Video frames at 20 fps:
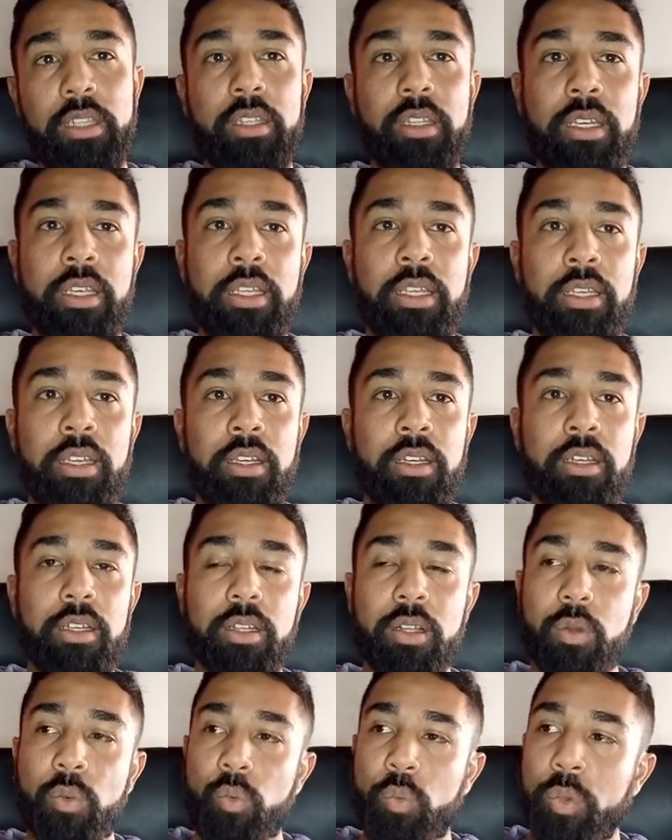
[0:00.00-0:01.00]
league.
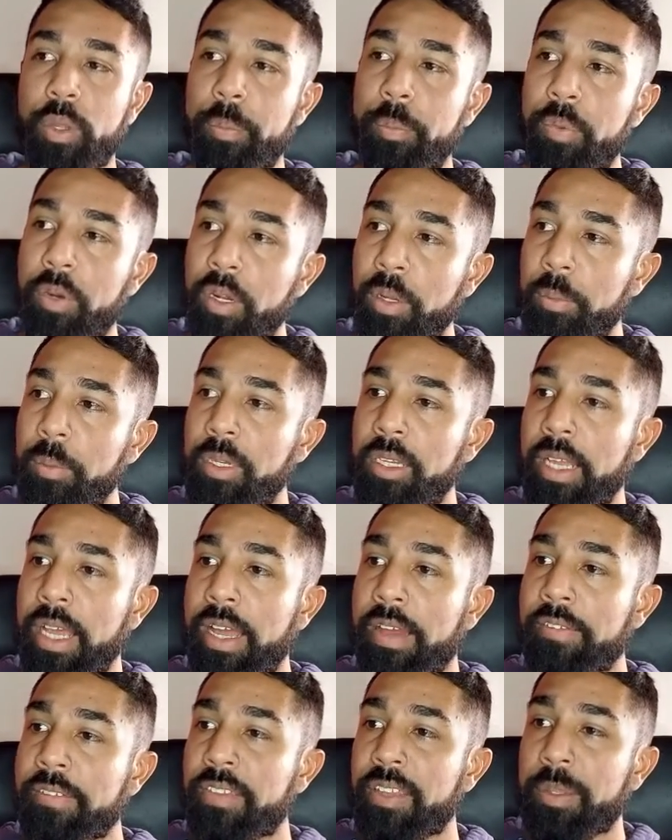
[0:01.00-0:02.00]
We probably
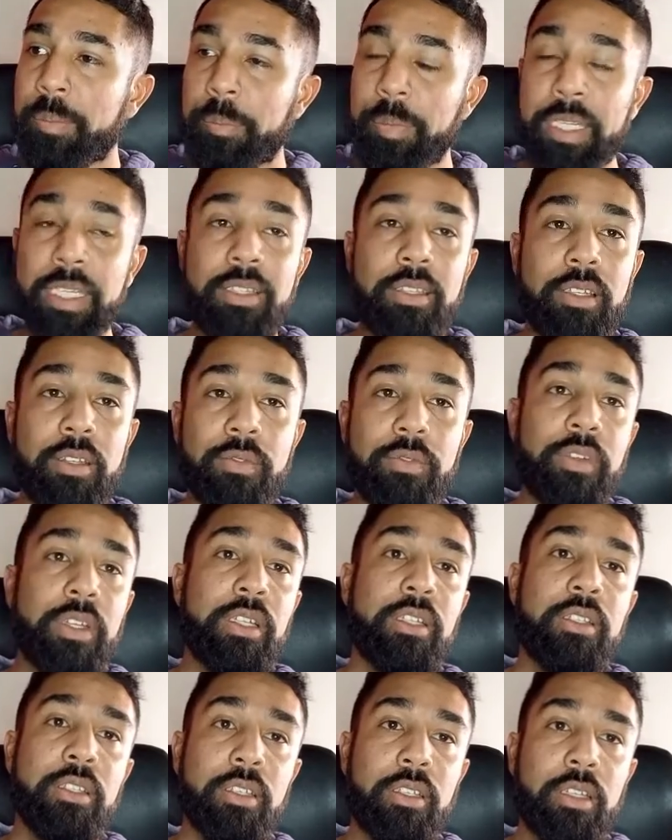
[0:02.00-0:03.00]
have the best
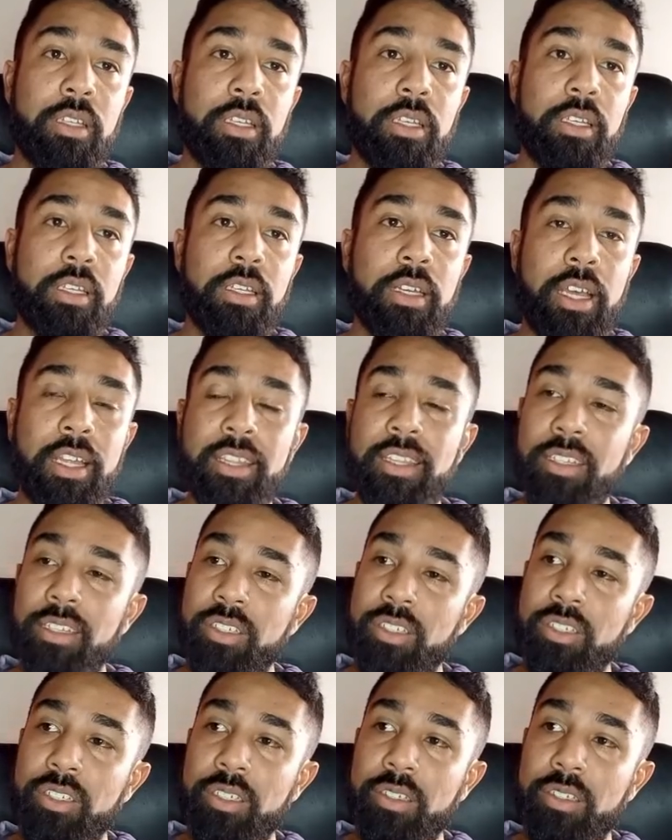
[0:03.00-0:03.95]
defense in the league. I think